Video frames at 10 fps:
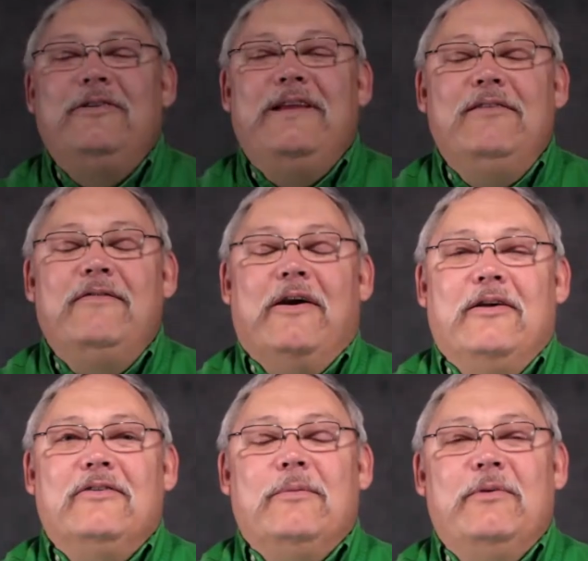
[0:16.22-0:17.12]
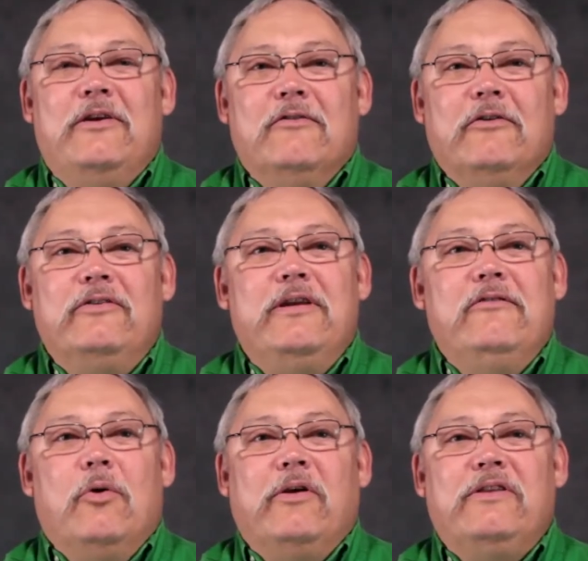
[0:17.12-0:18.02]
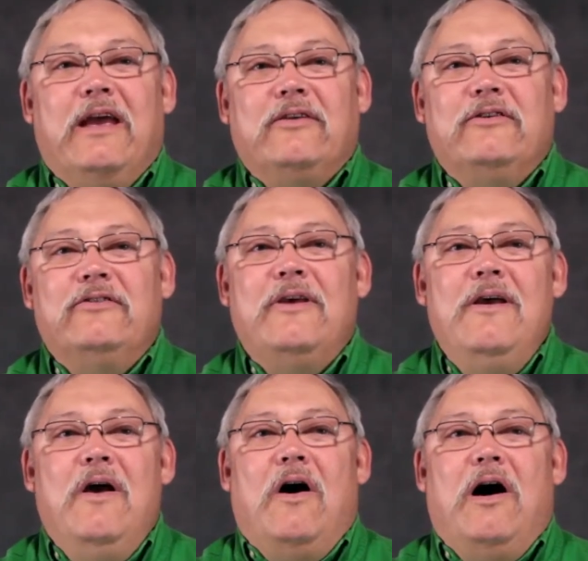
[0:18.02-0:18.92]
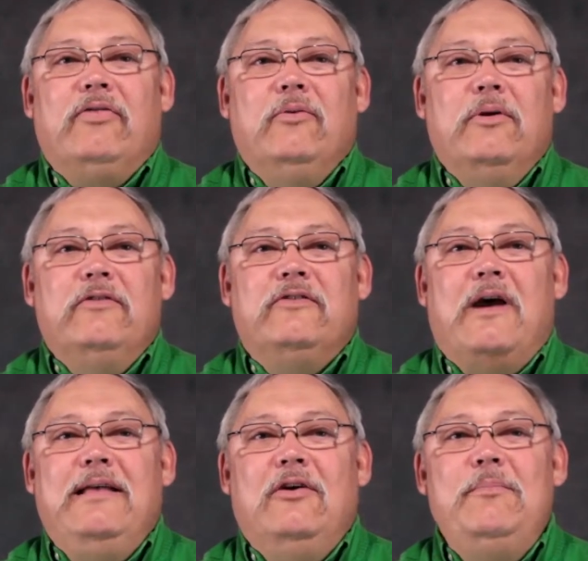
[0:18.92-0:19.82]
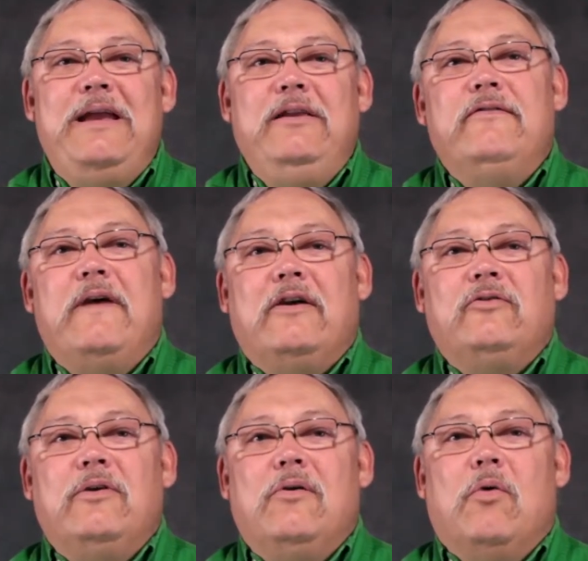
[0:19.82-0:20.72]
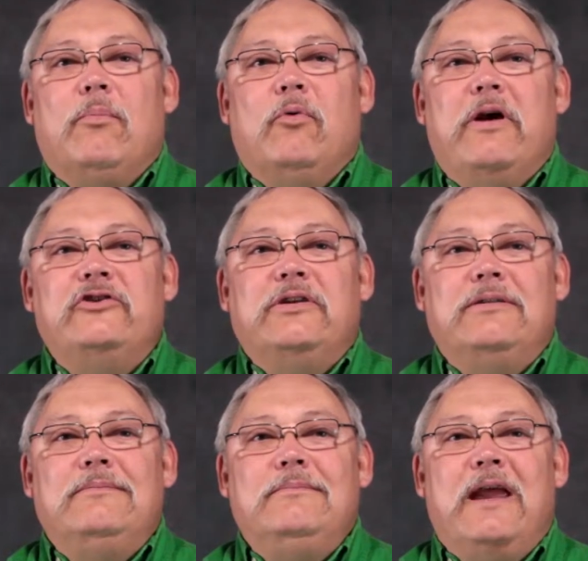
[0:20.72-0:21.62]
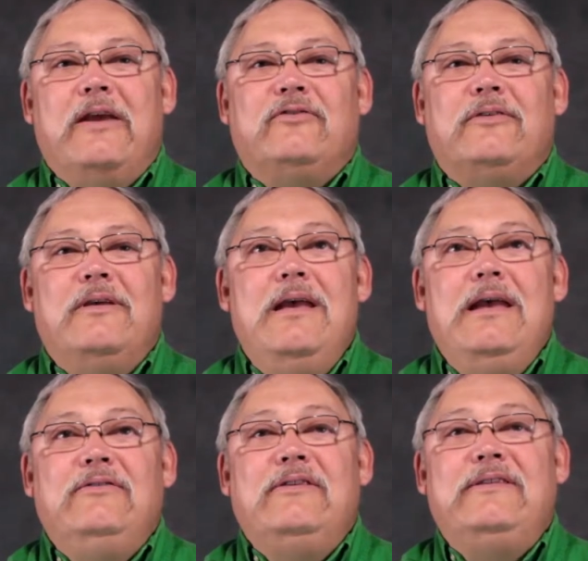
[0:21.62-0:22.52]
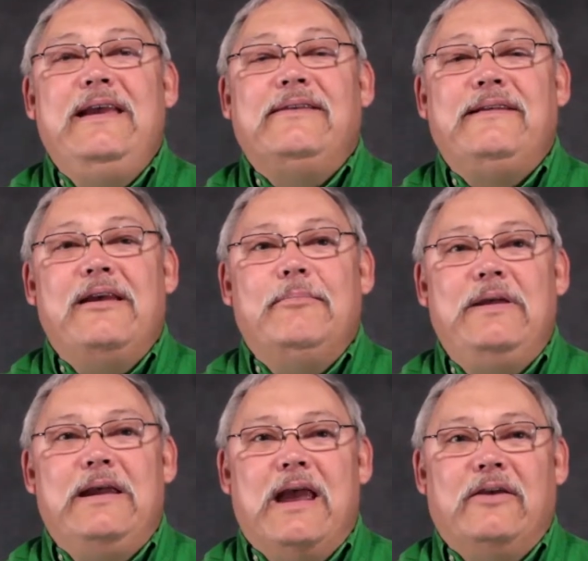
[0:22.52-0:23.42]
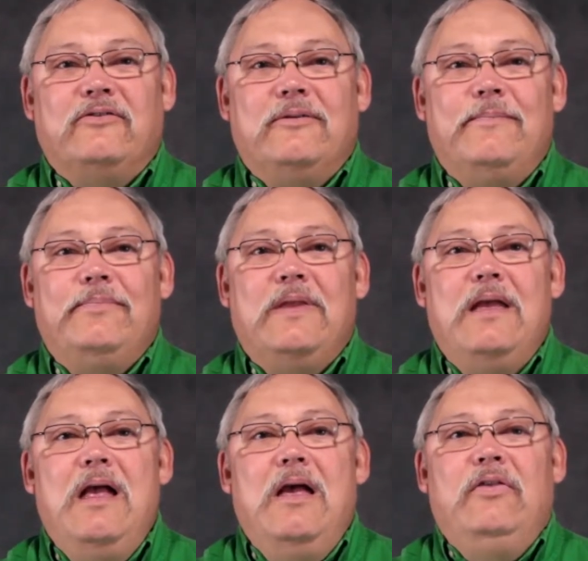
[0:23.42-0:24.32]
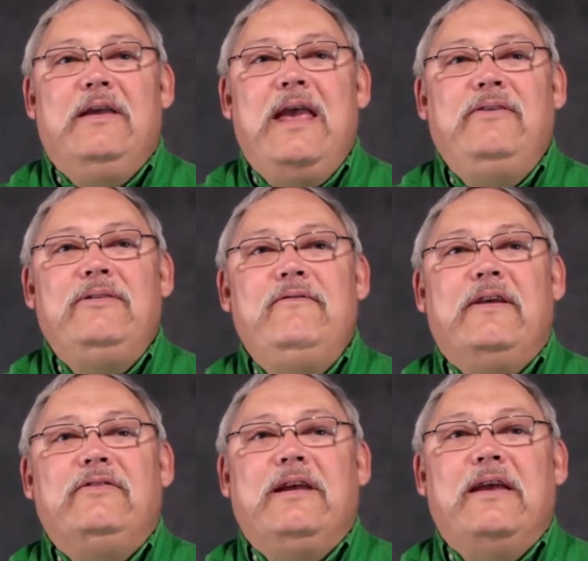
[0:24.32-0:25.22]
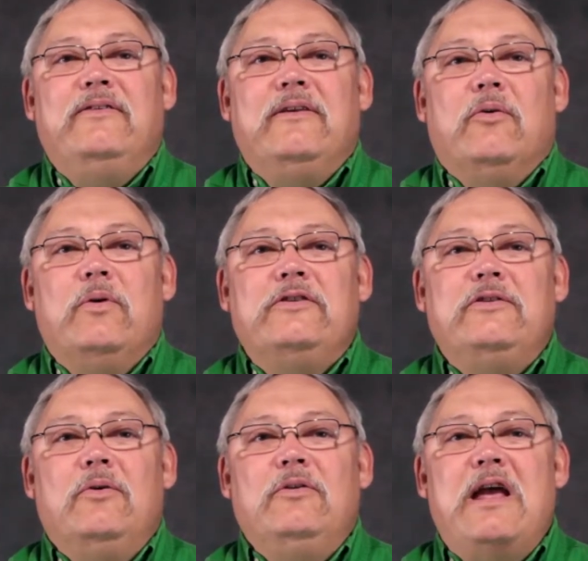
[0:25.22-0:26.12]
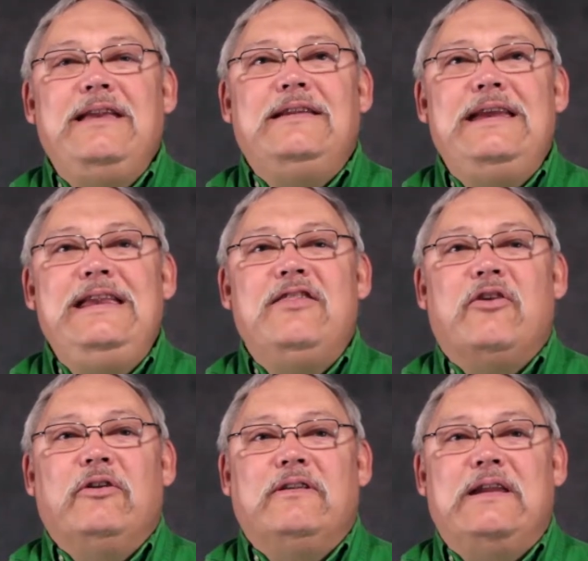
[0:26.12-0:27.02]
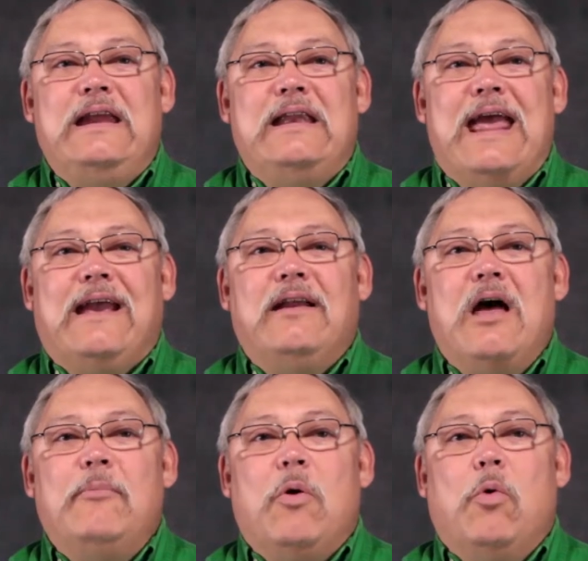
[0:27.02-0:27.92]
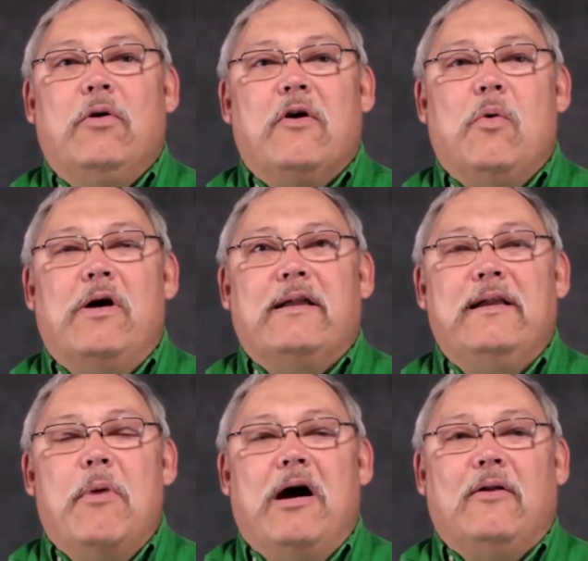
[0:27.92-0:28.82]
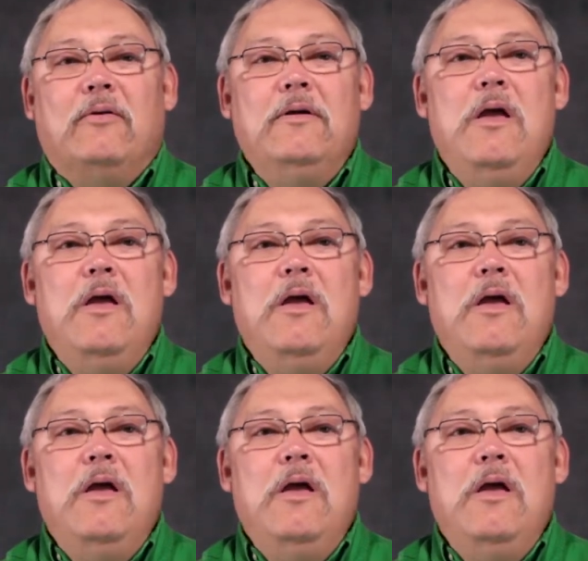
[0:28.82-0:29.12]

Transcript: Ted Farris from the University of North Texas, author of the Silo Manufacturing Corporation case. It's a CSCMP case. The case investigates the original 1913 economic order quantity model,